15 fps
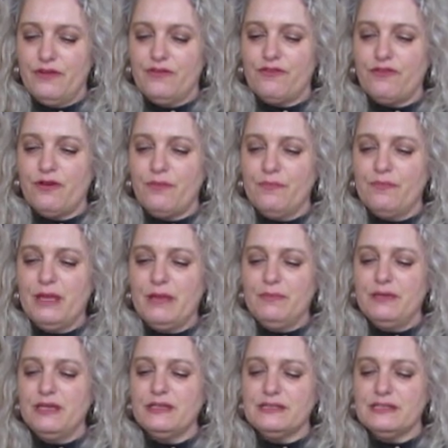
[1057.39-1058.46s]
from
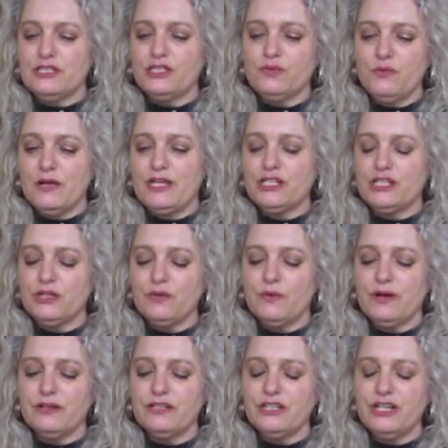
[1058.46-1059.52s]
maybe a situation
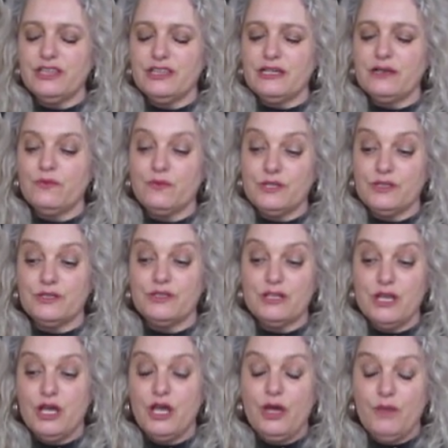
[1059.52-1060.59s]
where nothing was
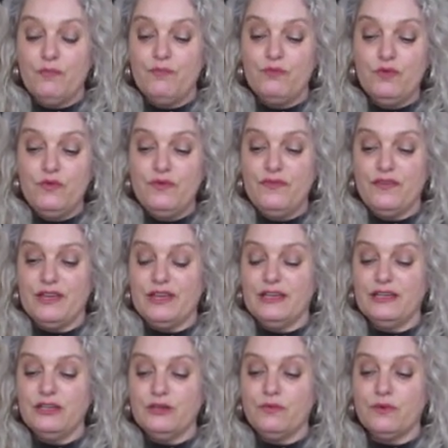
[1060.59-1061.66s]

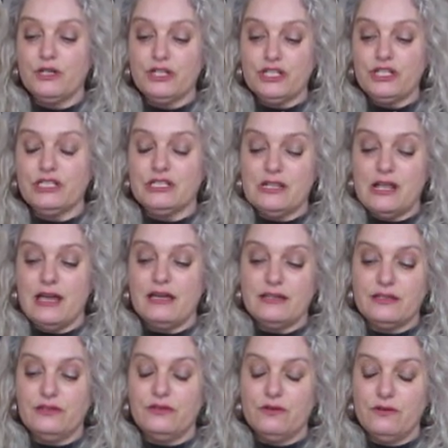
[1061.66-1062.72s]
moving you were just
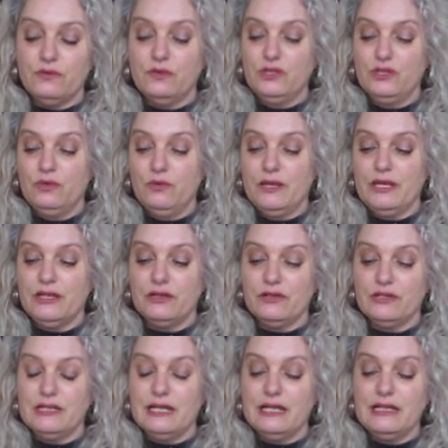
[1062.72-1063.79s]
like you know doing your
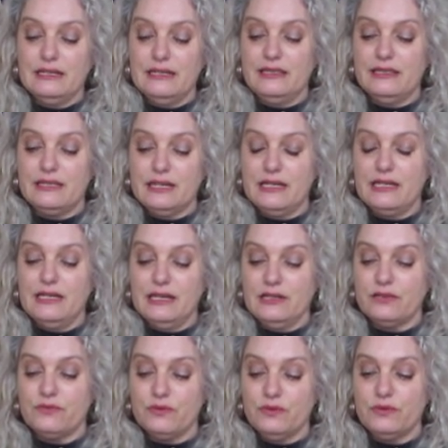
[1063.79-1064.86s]
daily thing
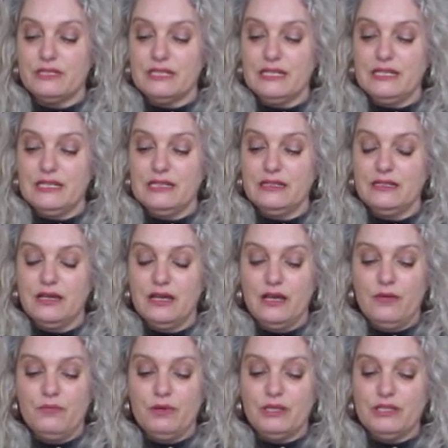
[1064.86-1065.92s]
and routine
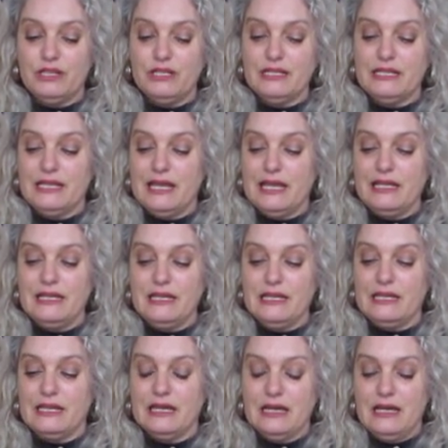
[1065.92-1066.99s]
but not
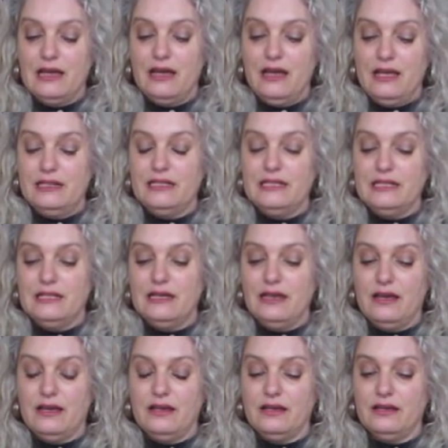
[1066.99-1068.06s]
gaining any
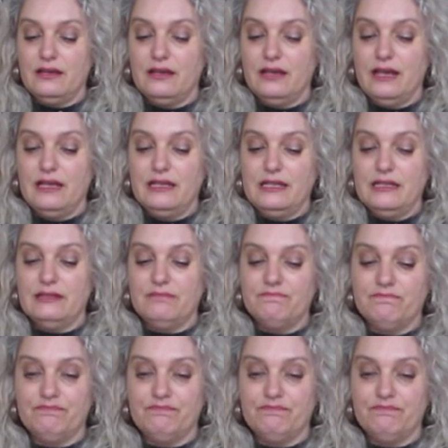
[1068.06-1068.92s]
uh, any